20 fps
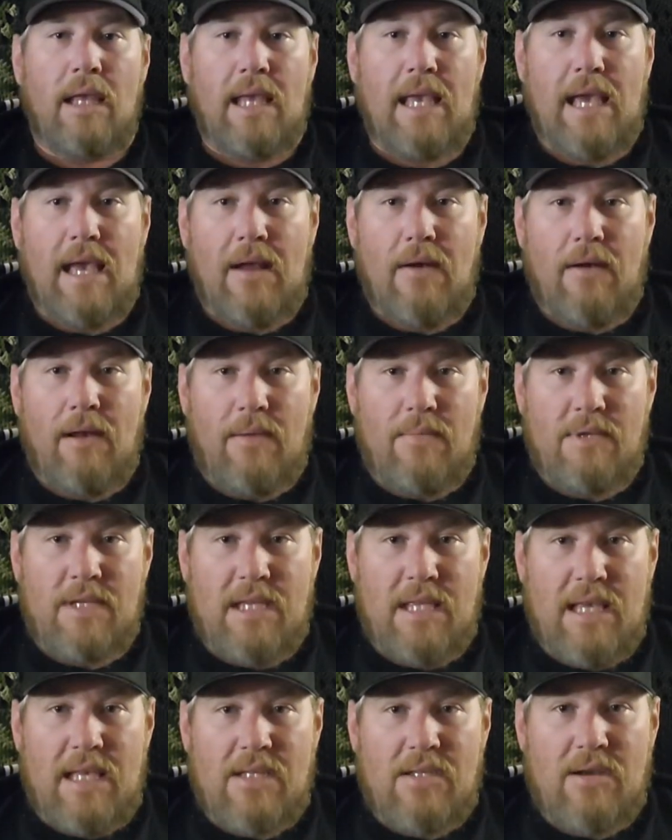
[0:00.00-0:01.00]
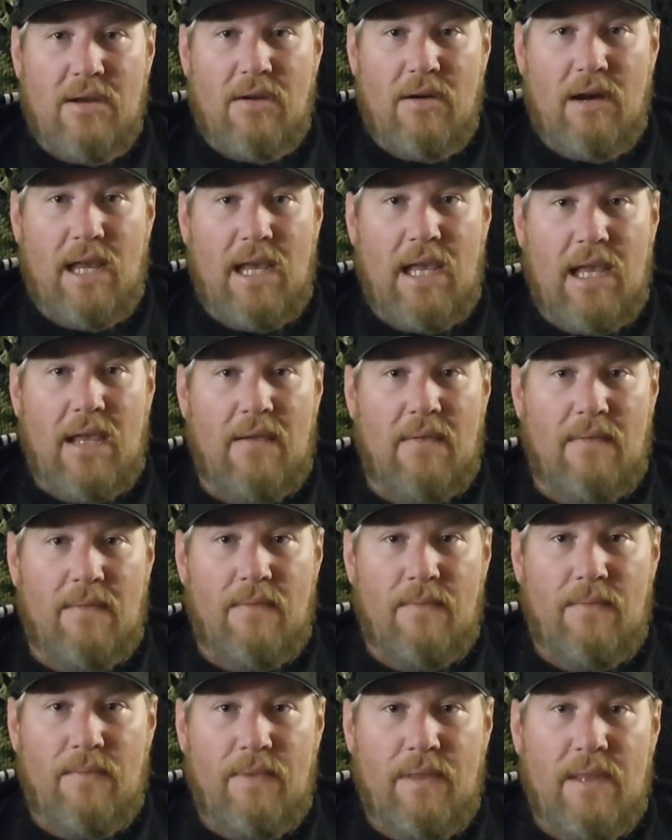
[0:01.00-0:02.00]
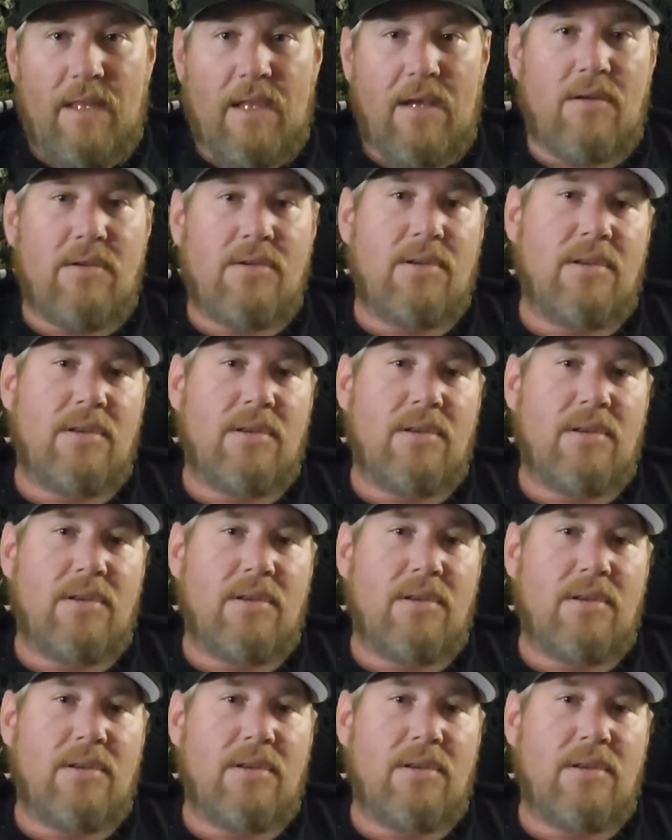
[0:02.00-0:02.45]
Yeah, Ramsey, that's all right. I